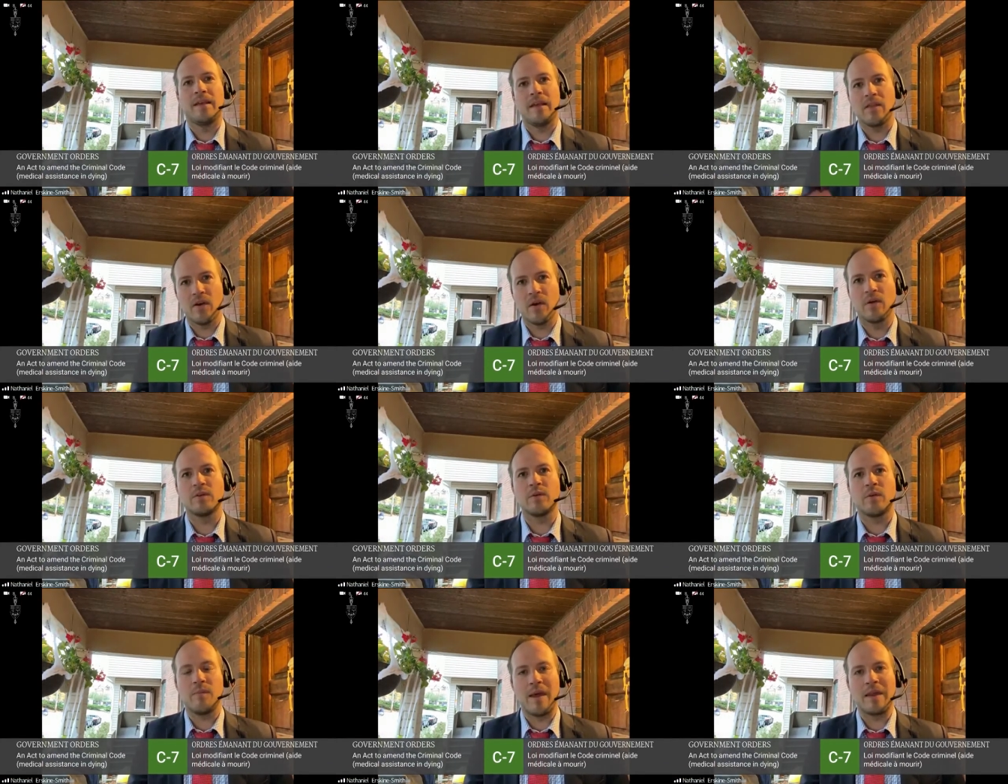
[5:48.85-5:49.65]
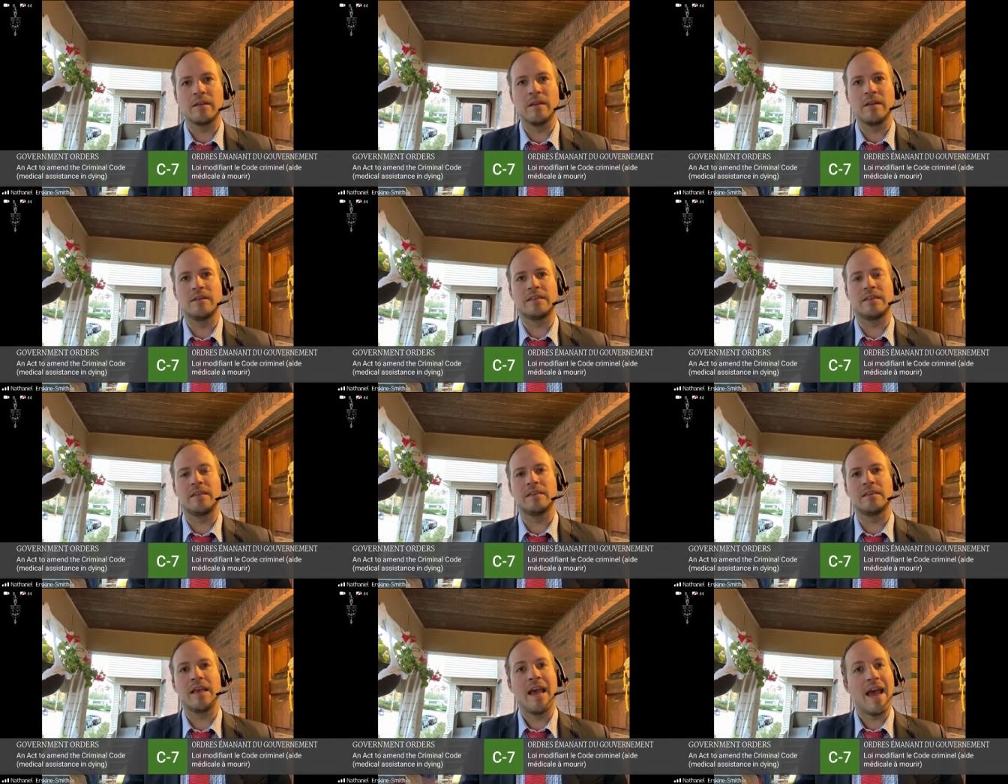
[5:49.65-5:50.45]
that those with mental
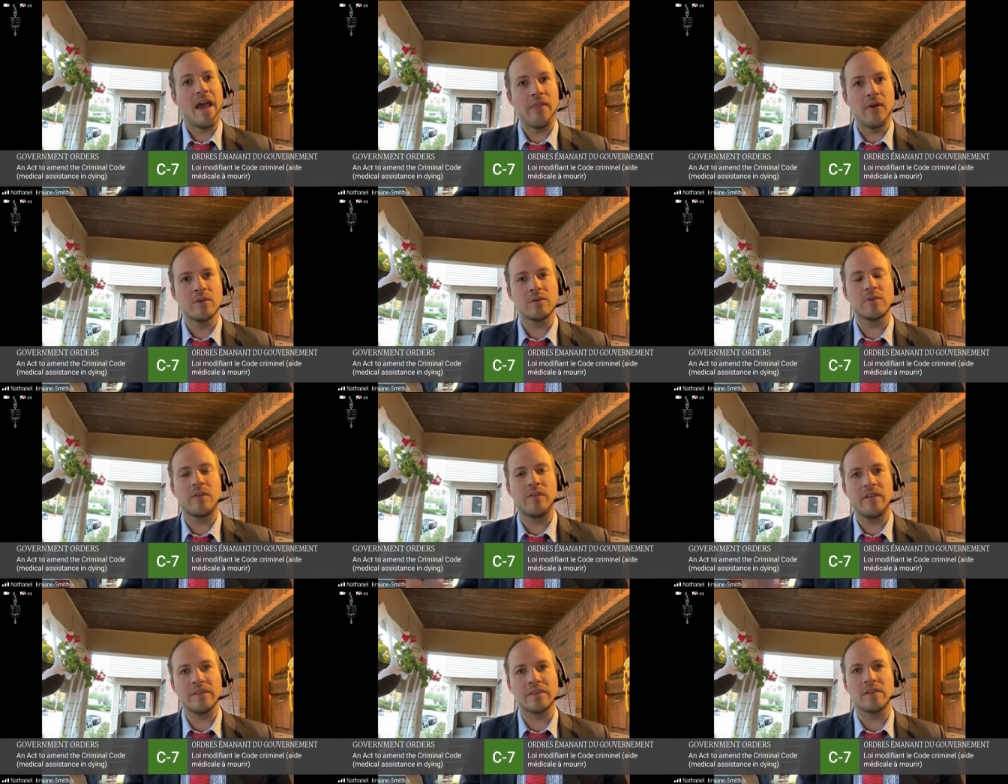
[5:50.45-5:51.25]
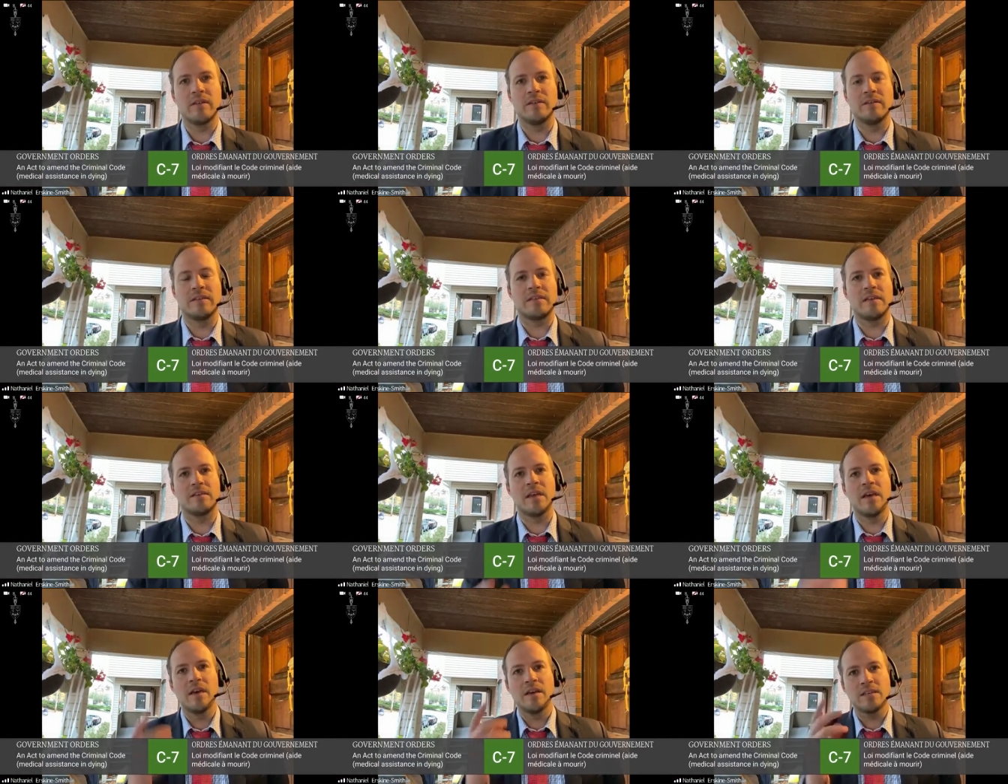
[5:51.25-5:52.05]
illnesses and those with physical
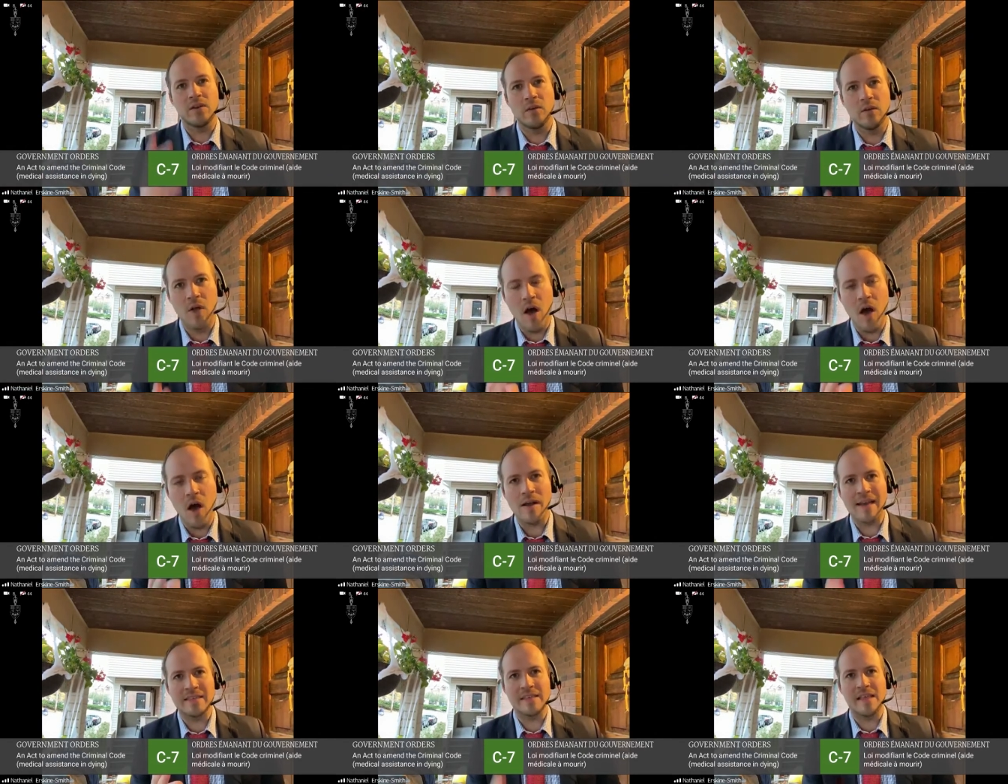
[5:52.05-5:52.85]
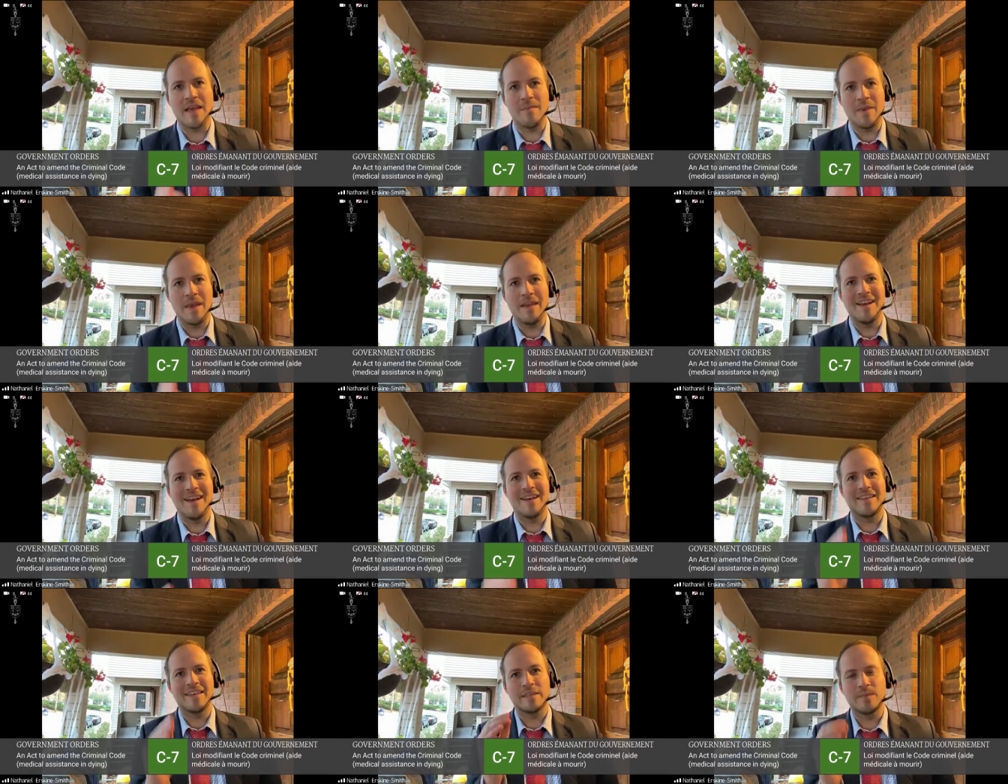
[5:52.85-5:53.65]
illnesses so long as they meet
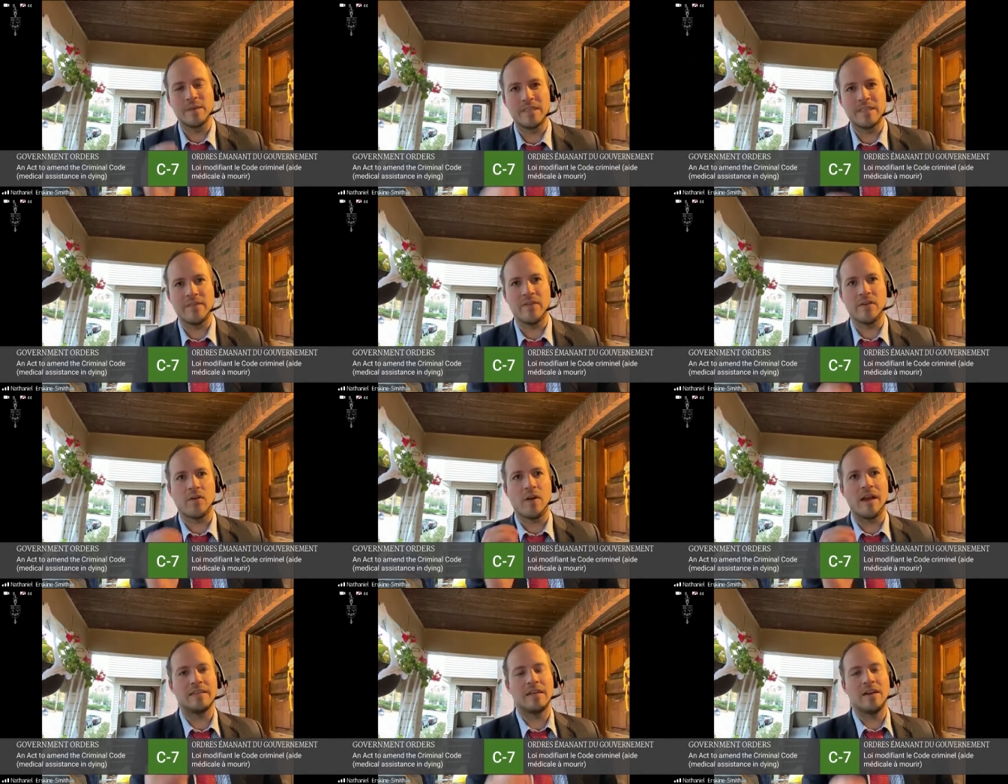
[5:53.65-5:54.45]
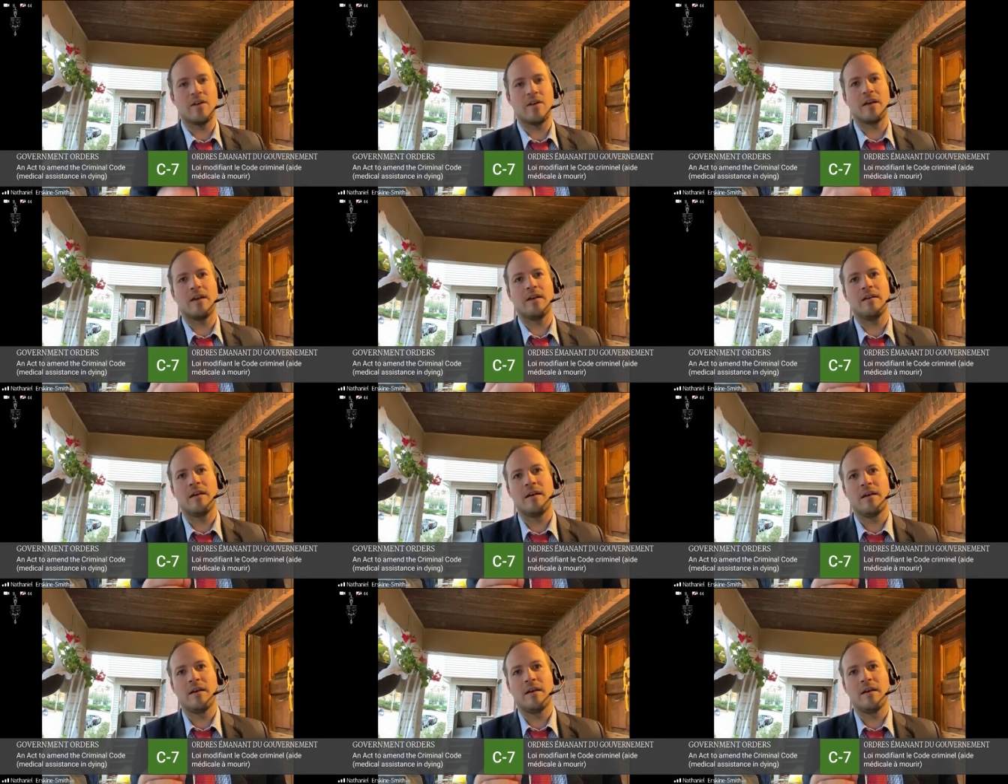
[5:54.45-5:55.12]
the specific criteria